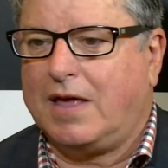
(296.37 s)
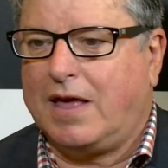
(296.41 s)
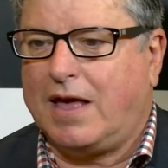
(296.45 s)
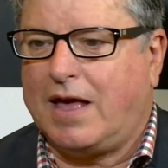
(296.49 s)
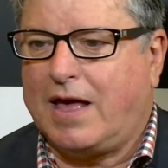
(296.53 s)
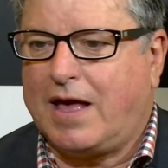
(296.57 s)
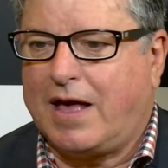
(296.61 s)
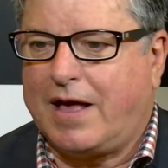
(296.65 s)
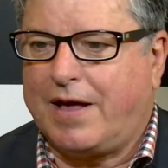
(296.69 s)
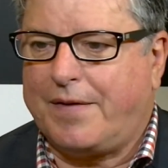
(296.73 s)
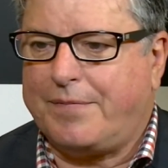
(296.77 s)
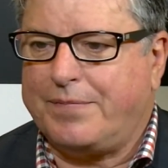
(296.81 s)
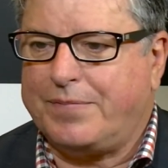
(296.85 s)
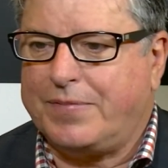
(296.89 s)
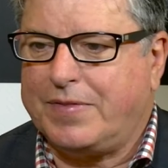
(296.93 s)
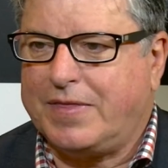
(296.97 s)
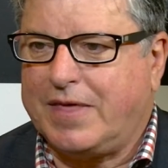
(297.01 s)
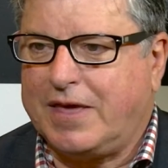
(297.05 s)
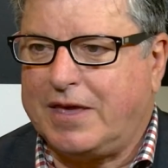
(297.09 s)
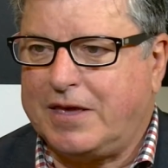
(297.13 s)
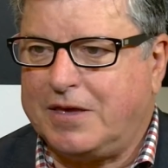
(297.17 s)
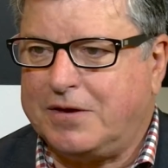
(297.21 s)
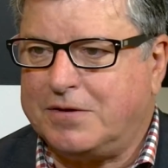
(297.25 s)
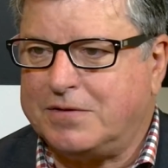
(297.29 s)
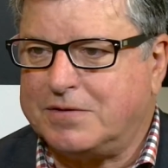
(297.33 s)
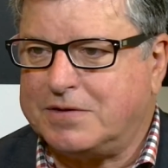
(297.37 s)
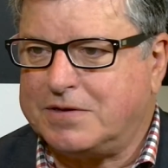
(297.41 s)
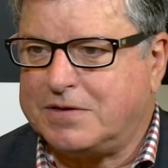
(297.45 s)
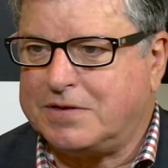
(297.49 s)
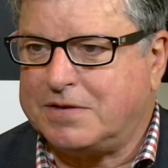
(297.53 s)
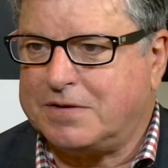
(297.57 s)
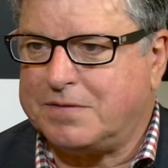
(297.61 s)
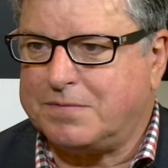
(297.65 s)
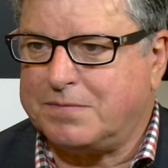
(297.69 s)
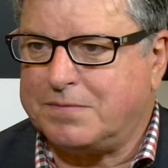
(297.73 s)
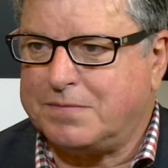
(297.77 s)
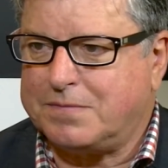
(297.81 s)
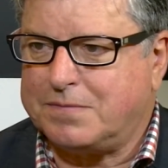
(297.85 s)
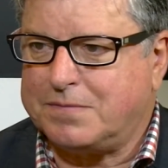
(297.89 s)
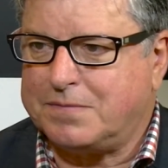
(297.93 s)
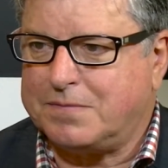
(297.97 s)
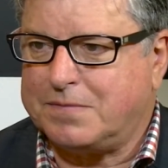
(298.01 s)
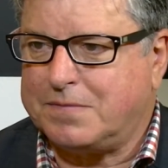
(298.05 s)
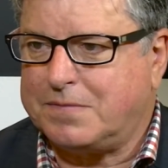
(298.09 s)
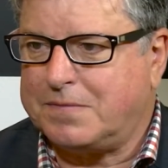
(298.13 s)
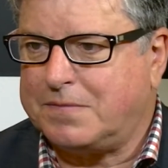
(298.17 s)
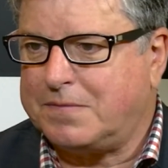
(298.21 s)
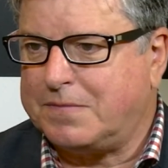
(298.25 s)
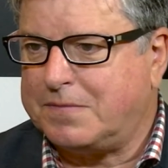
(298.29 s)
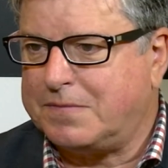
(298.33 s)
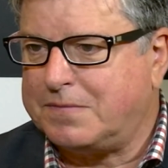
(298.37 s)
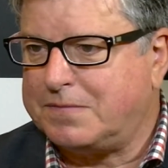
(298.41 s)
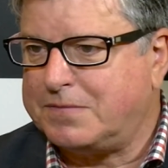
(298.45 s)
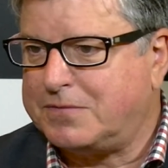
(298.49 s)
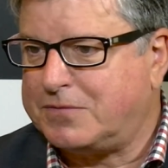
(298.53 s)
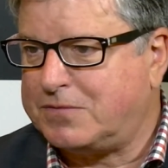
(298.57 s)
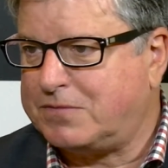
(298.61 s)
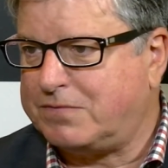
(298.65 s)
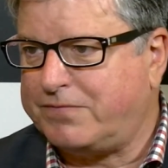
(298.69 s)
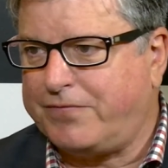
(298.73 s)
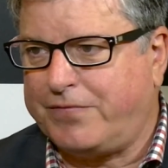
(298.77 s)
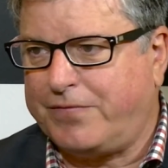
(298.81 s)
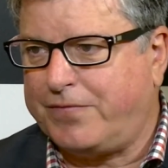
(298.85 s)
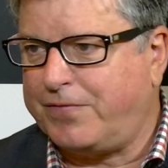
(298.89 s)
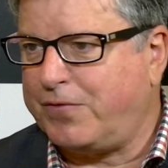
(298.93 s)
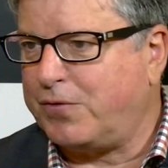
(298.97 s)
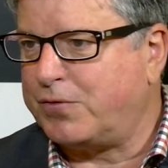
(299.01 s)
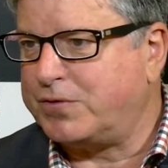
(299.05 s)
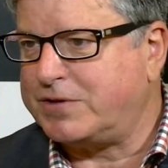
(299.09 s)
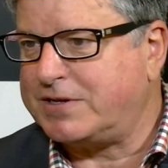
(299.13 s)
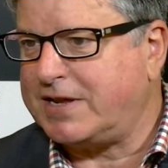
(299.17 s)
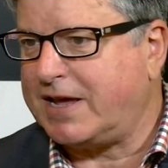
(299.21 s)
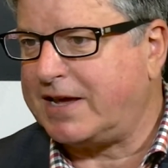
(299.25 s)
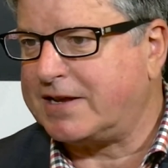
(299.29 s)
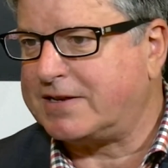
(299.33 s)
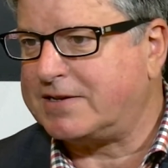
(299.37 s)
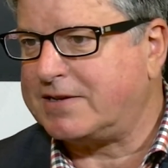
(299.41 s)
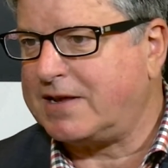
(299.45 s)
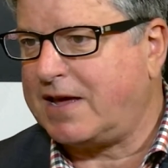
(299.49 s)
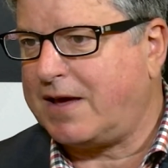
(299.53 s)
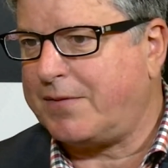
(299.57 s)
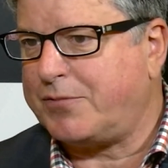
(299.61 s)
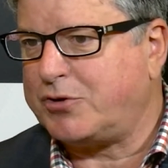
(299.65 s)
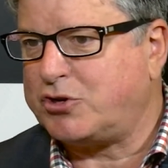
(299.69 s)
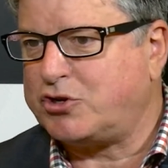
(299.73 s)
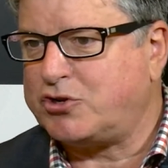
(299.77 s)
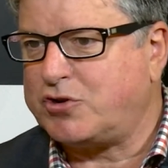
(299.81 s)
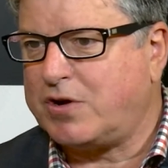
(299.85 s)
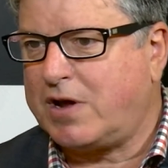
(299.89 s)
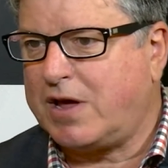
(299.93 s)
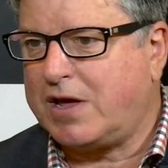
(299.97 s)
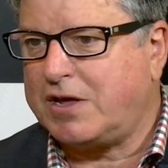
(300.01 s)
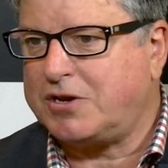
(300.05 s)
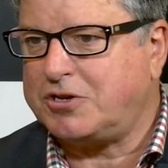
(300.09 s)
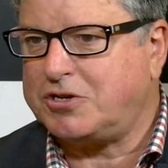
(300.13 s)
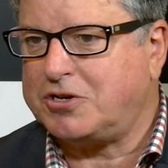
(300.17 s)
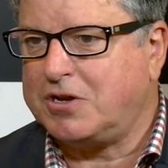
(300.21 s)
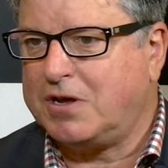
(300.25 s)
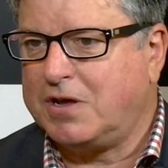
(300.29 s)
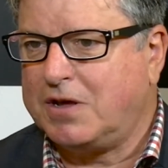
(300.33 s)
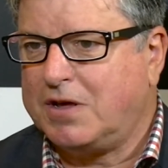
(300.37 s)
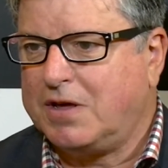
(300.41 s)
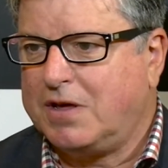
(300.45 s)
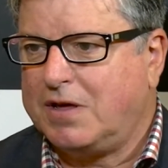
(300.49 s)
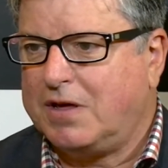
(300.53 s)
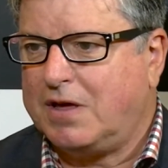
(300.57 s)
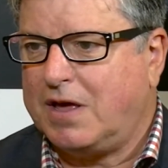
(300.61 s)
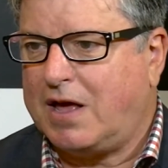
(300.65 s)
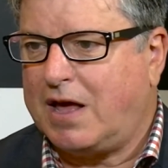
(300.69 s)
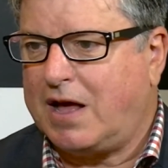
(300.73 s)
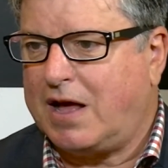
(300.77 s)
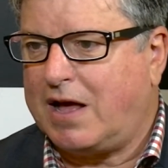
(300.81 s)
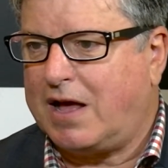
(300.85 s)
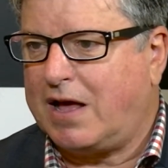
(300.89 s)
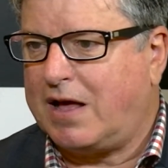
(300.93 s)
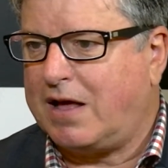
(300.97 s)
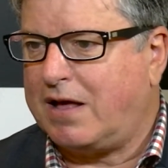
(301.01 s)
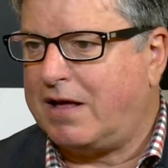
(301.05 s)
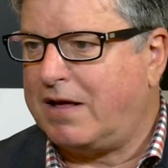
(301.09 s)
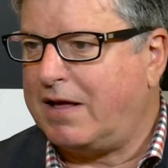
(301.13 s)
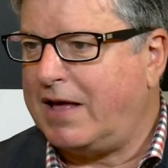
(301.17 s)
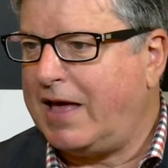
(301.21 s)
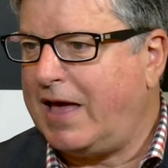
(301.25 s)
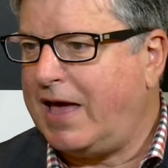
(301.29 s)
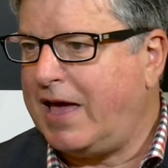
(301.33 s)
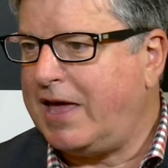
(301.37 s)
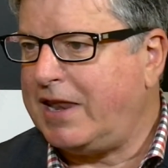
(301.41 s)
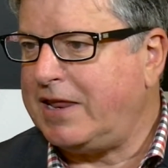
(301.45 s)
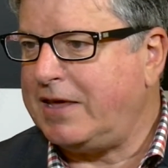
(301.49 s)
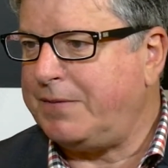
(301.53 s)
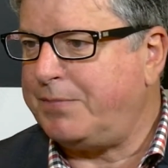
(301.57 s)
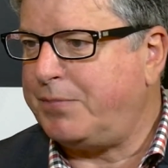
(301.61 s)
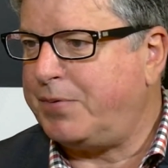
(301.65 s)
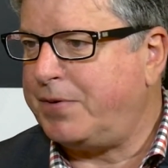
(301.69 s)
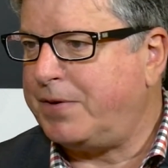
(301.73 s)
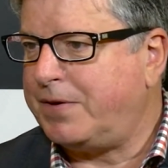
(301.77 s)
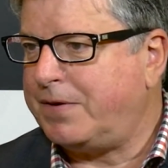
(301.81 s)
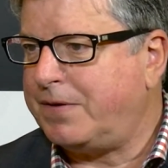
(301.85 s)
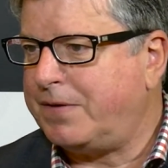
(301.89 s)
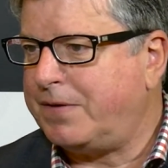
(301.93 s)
They use them for tax arbitrage. Any